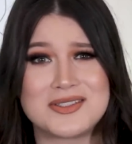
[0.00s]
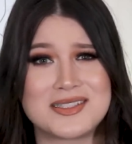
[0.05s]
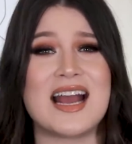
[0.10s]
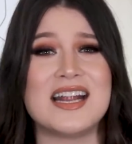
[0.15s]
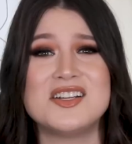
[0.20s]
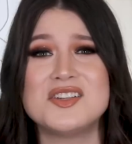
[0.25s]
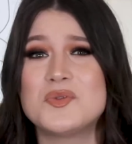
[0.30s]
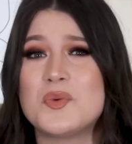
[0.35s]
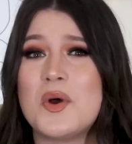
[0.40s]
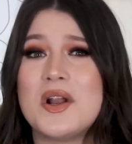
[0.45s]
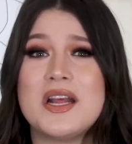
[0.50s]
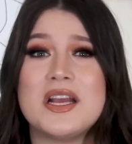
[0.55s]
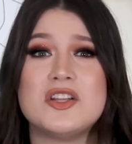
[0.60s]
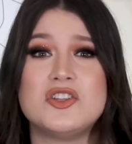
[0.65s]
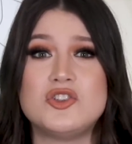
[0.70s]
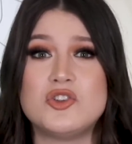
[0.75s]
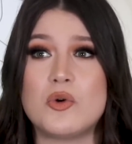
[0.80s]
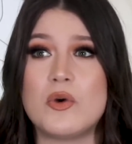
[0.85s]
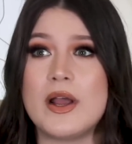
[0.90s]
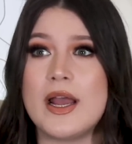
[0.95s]
I just want to
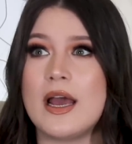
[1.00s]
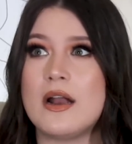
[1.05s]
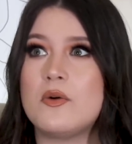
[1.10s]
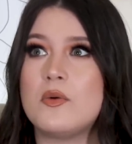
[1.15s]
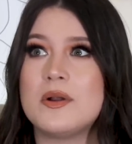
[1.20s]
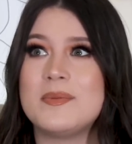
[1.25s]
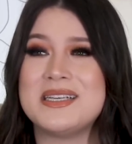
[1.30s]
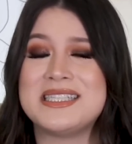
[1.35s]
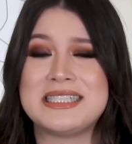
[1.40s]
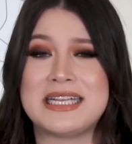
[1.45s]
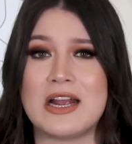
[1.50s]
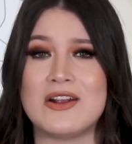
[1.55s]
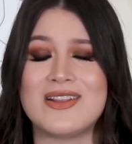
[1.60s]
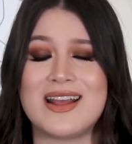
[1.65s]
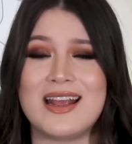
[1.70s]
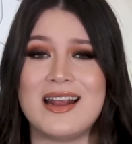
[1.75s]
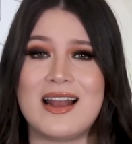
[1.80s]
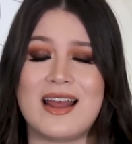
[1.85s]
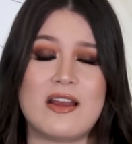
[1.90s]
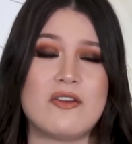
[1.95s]
enjoy. I don't want to be scared
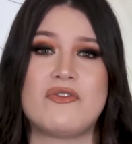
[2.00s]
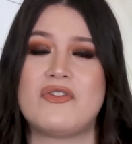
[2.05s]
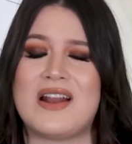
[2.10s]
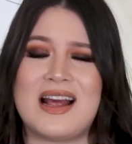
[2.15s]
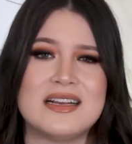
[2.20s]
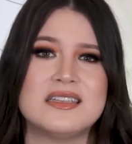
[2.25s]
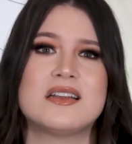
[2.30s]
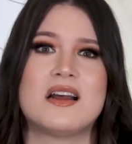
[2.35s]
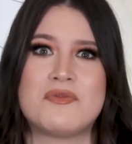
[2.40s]
that he like flies